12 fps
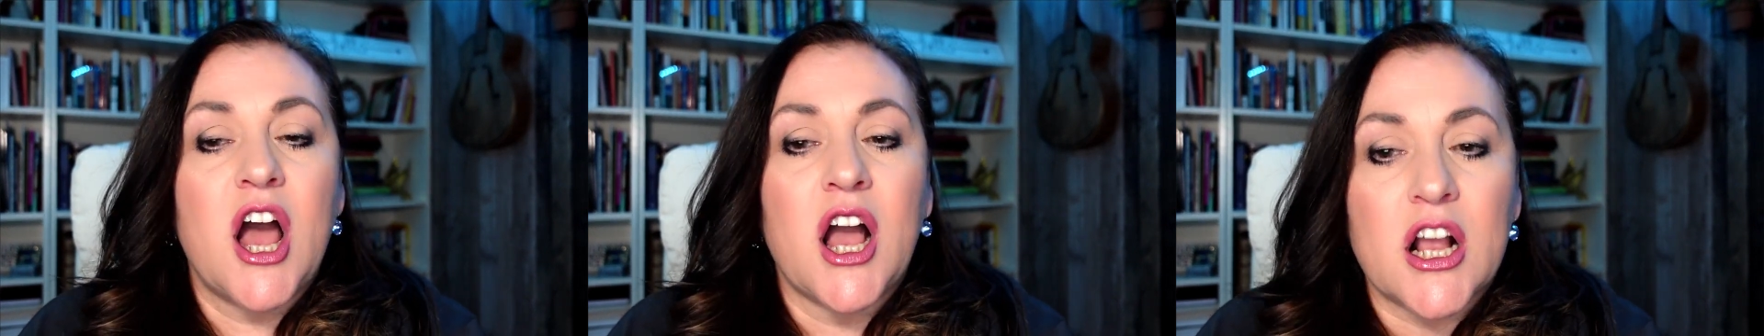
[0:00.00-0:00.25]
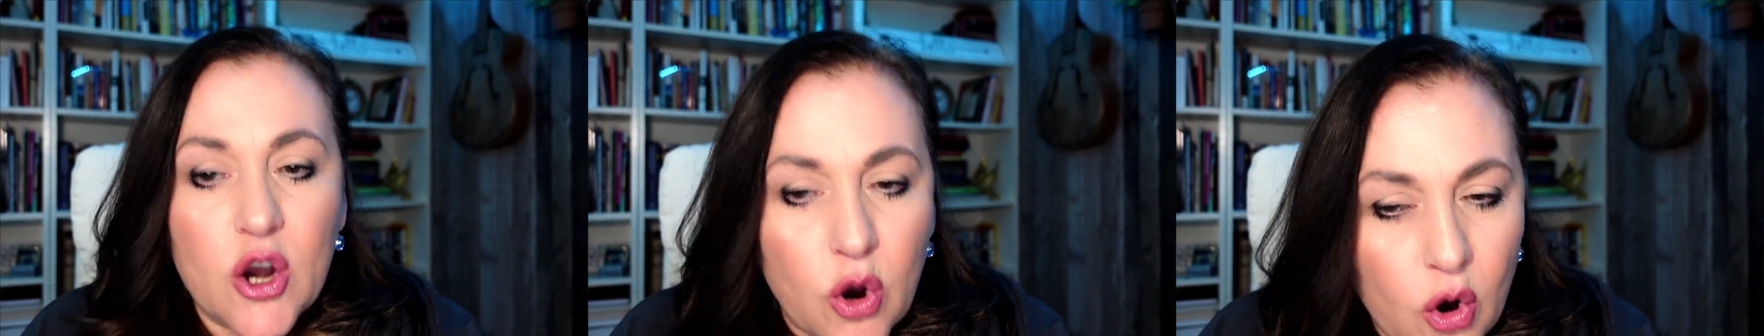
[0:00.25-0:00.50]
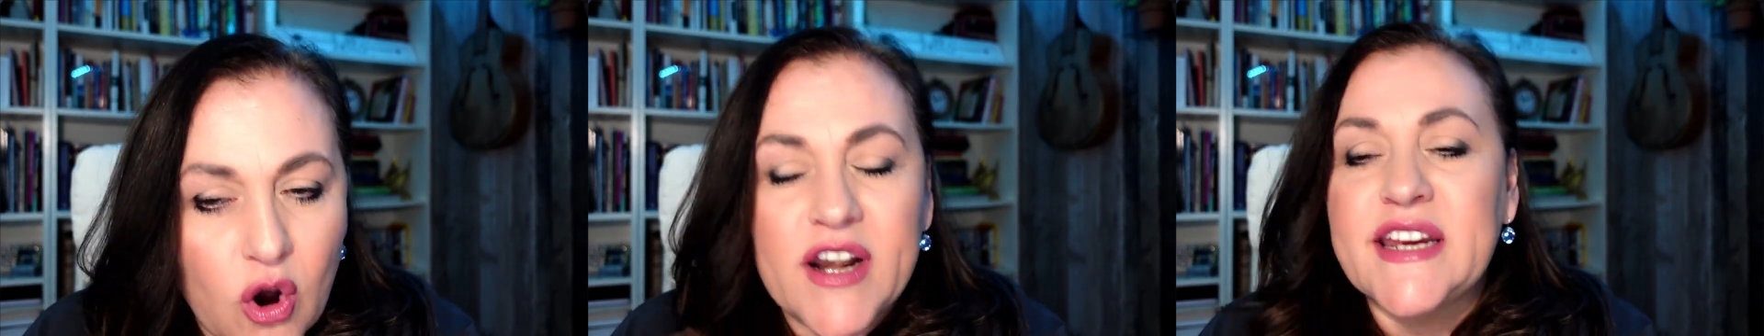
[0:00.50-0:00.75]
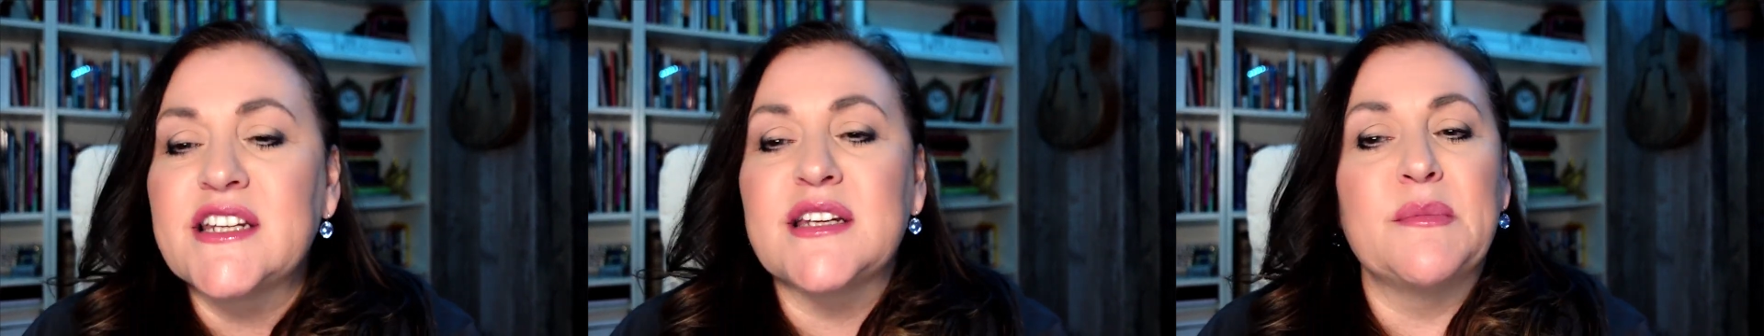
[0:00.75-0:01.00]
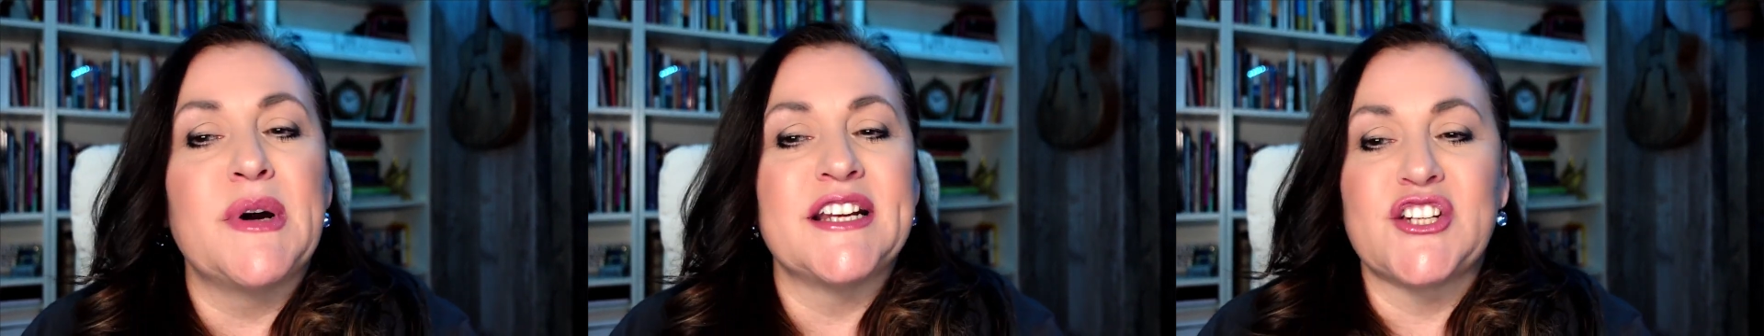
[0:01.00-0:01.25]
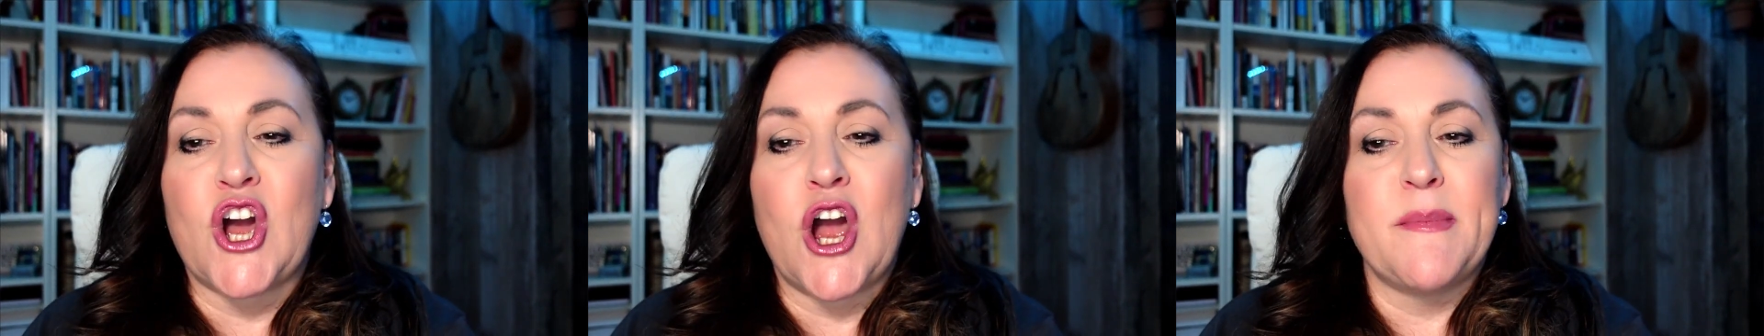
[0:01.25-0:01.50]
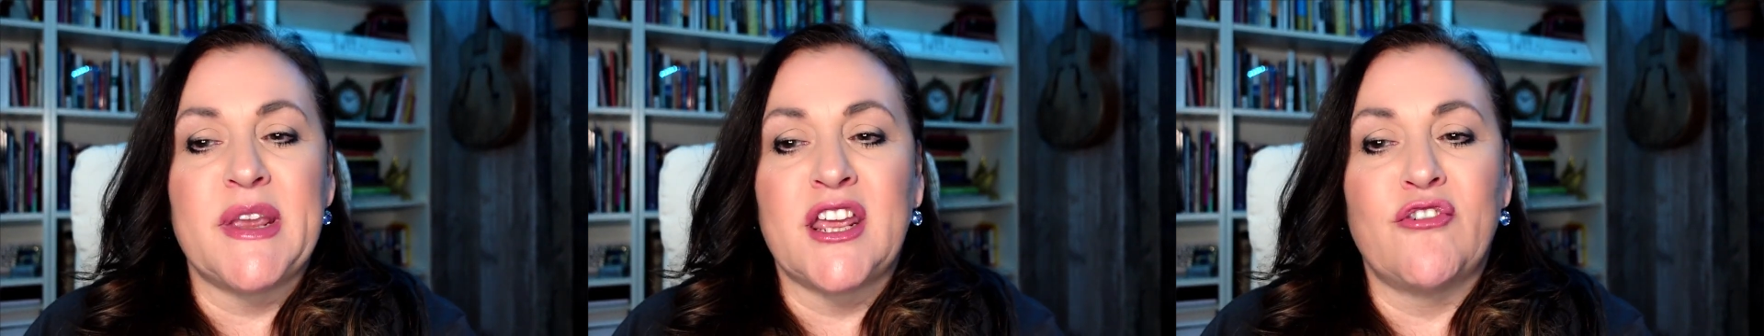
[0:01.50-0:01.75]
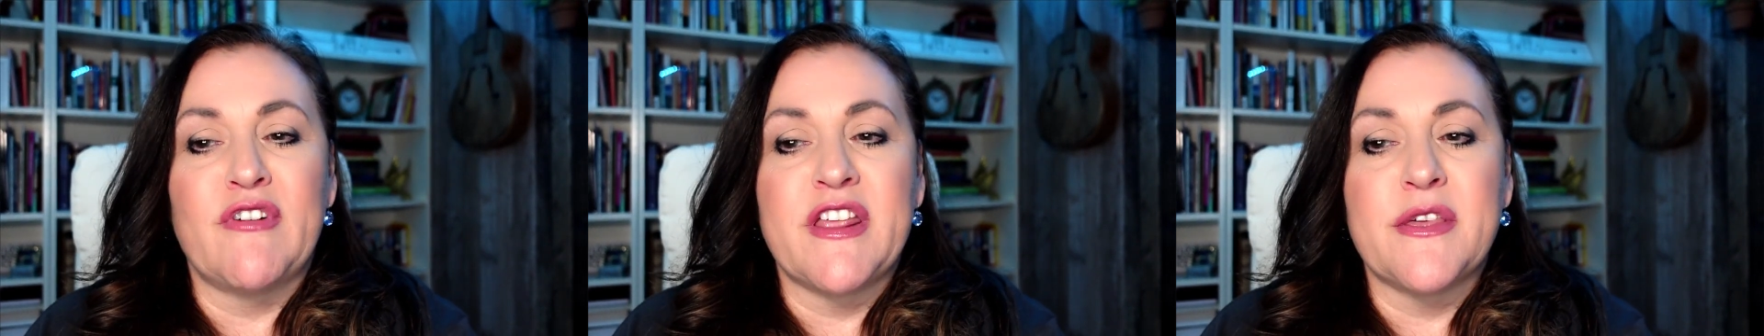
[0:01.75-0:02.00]
according to my timing
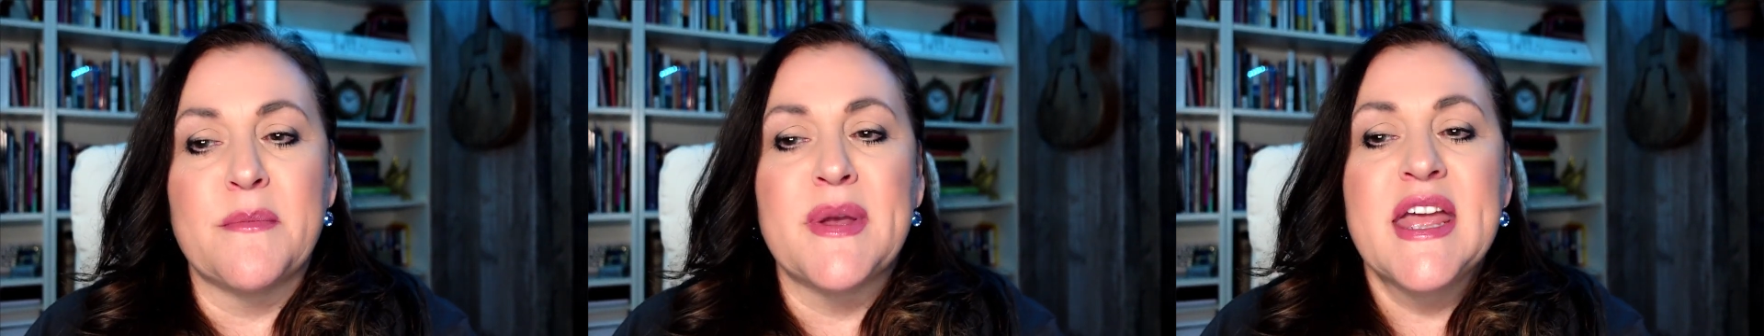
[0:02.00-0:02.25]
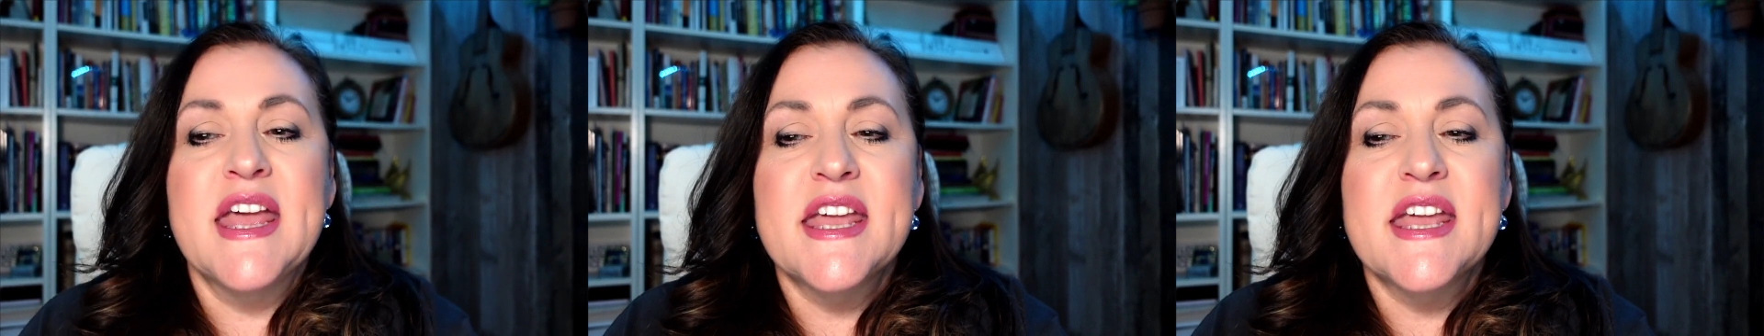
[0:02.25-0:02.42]
and rhythm,